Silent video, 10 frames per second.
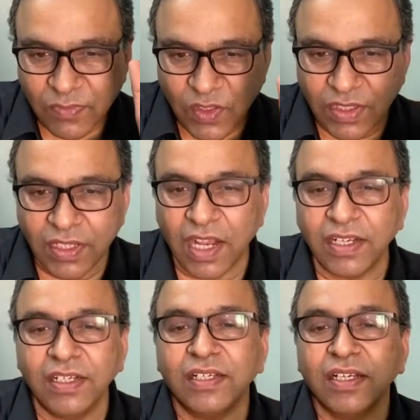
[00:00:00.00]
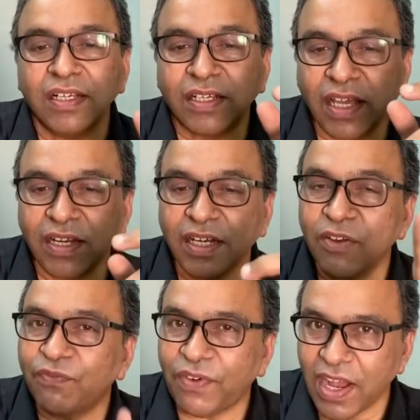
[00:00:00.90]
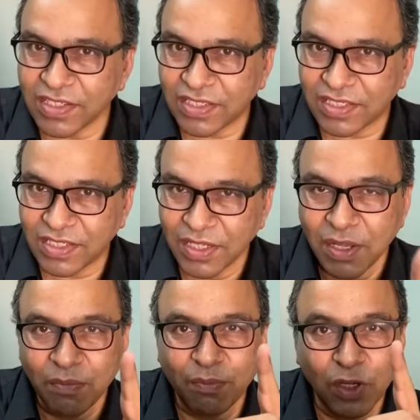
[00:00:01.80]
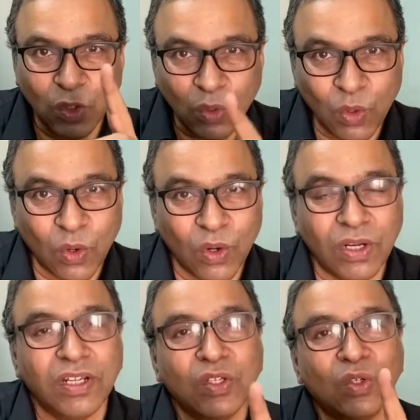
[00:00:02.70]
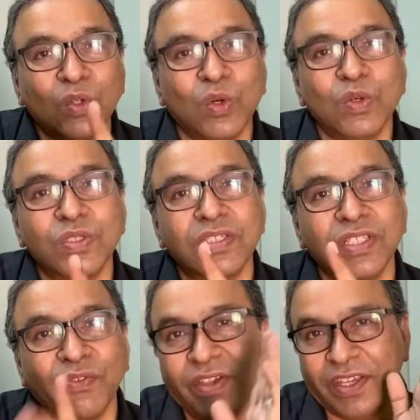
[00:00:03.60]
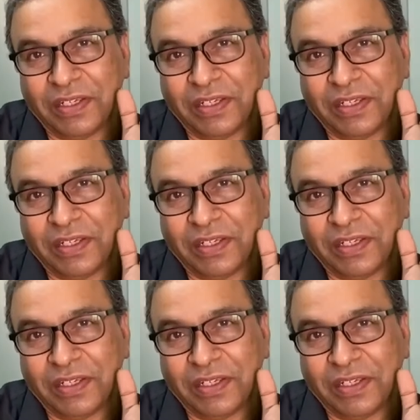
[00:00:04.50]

Young can run fast, but the old knows the way.